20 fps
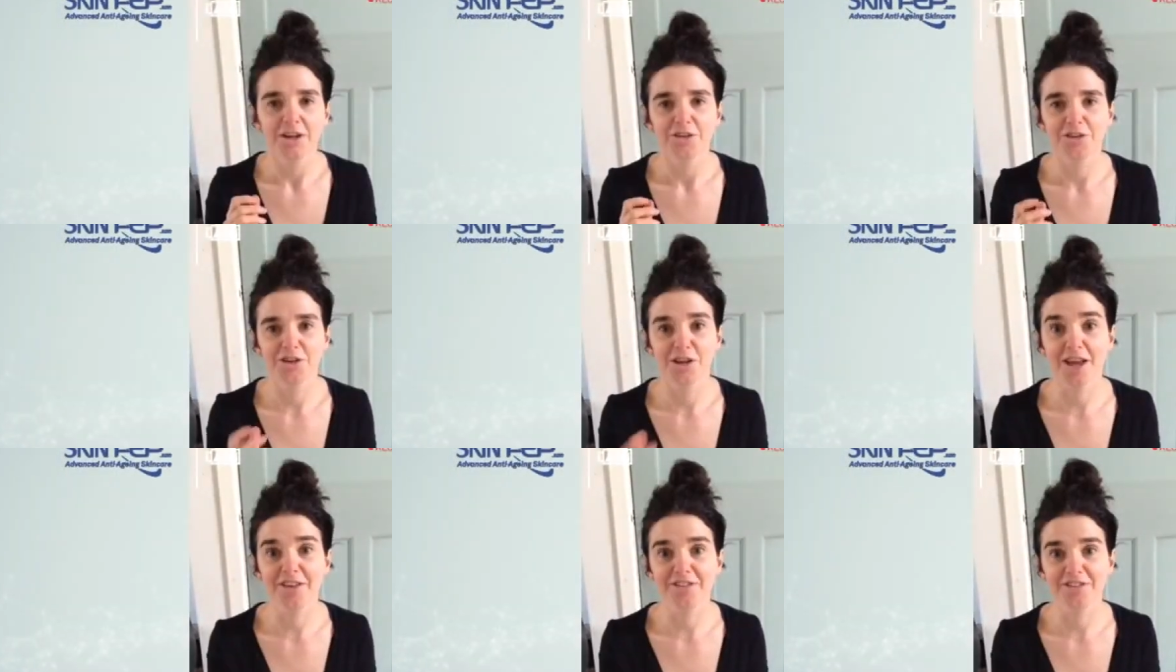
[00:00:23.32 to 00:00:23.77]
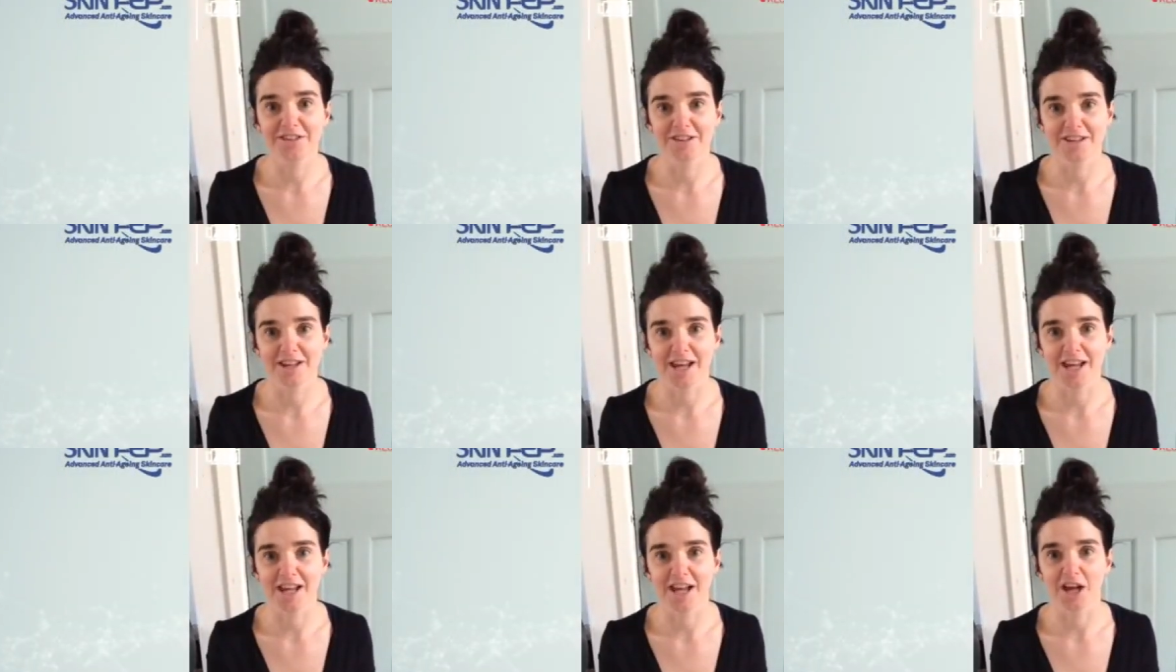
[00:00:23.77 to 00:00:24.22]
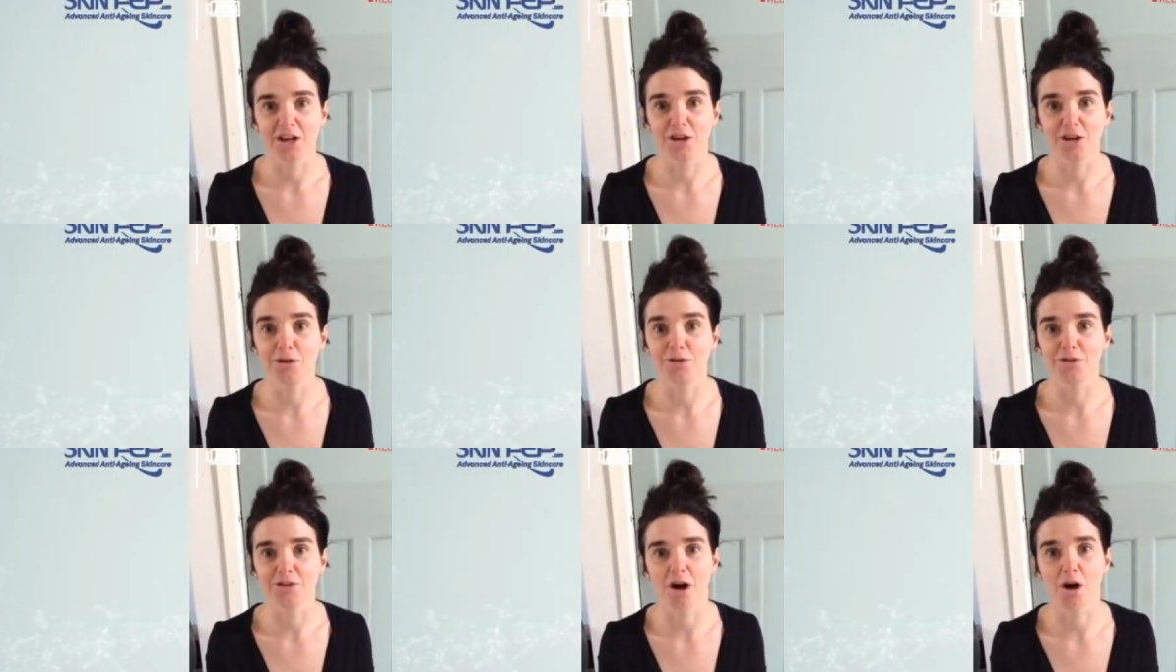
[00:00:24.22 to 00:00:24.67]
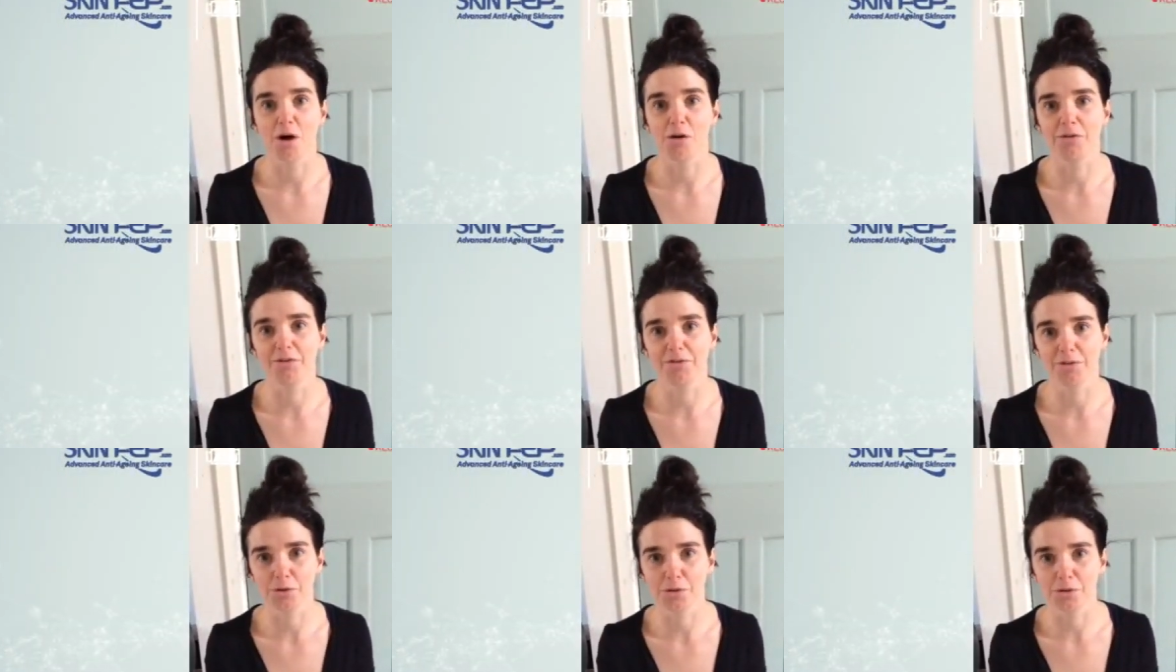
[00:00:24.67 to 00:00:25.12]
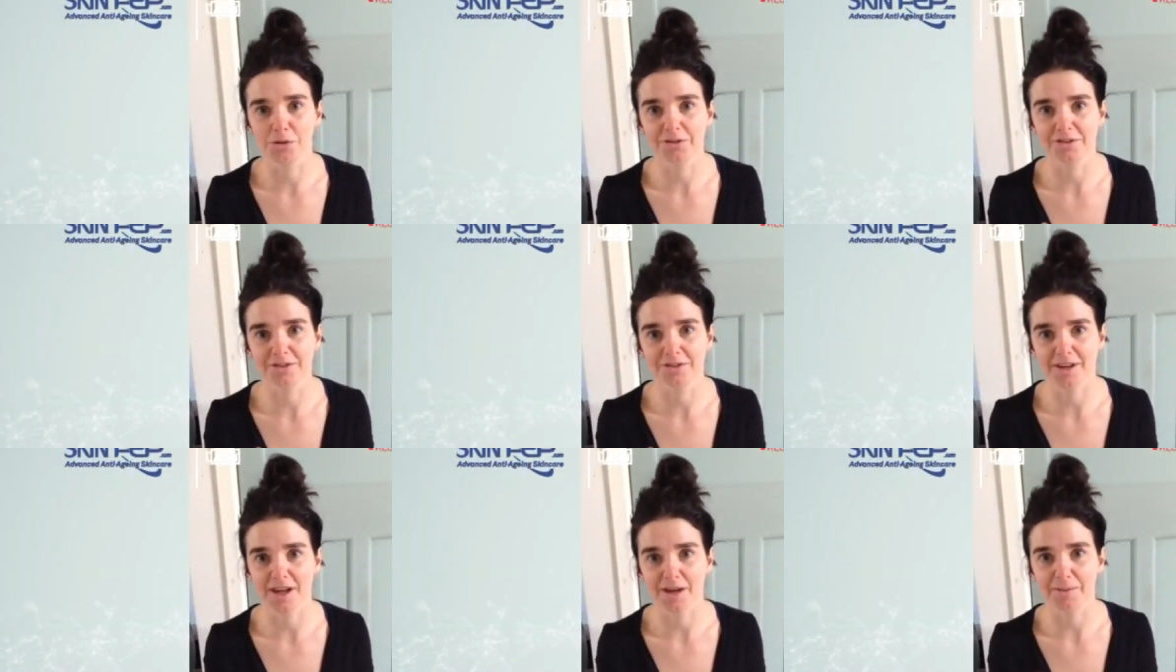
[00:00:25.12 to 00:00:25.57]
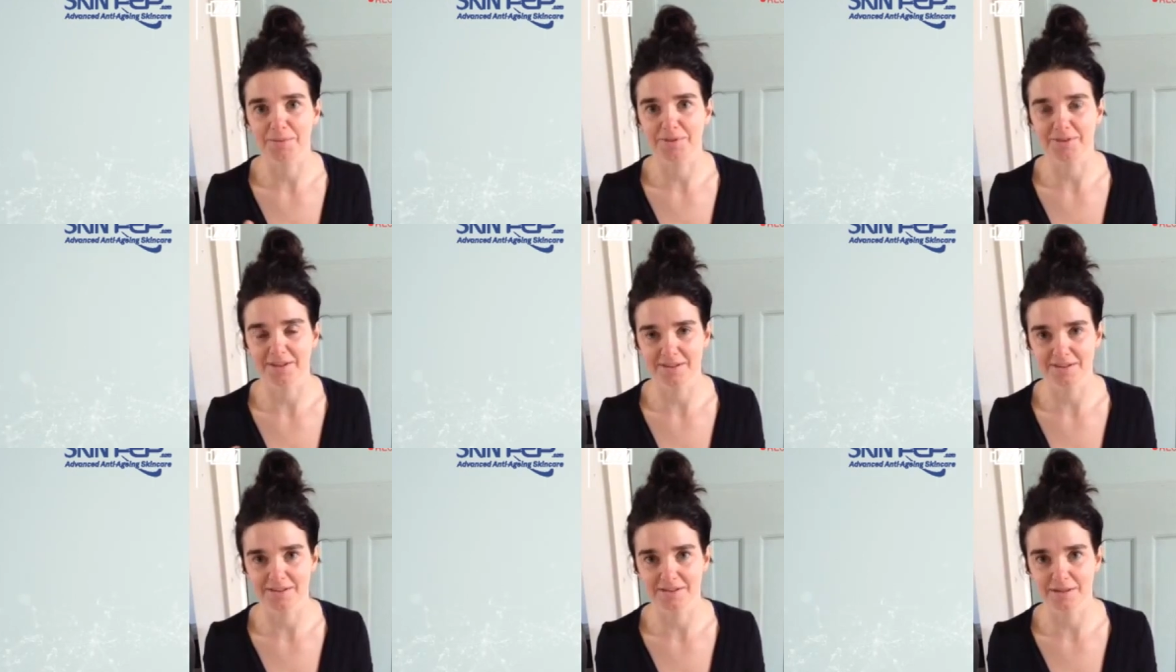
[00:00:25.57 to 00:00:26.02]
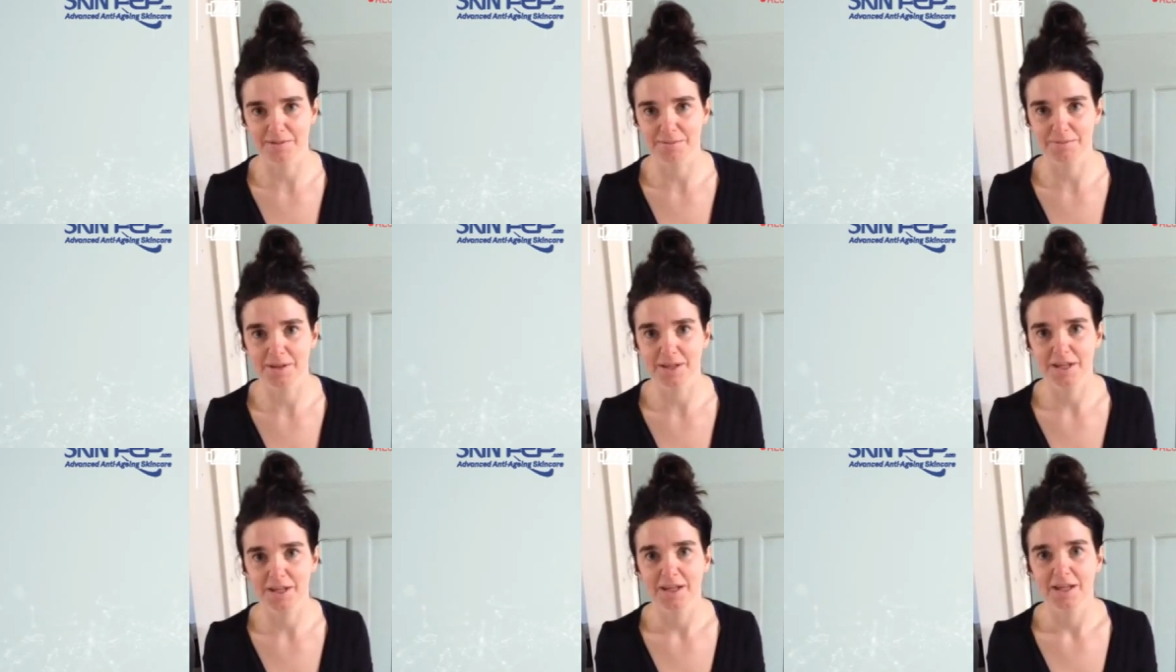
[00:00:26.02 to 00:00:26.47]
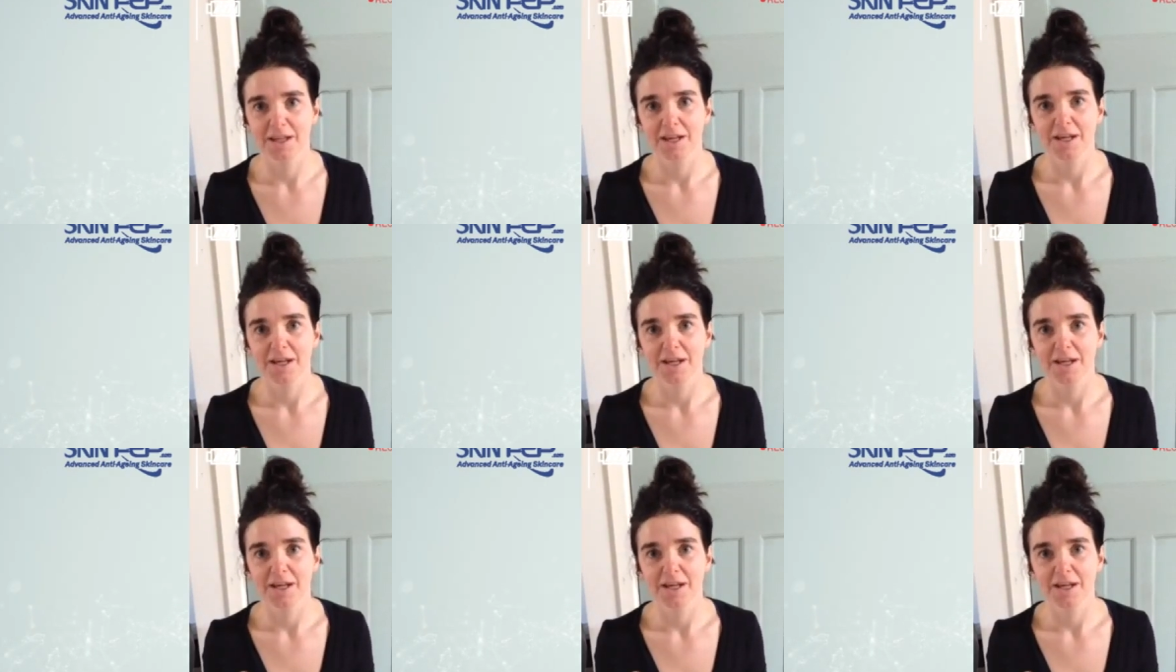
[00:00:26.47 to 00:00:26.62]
So yesterday I used the whole four-step system.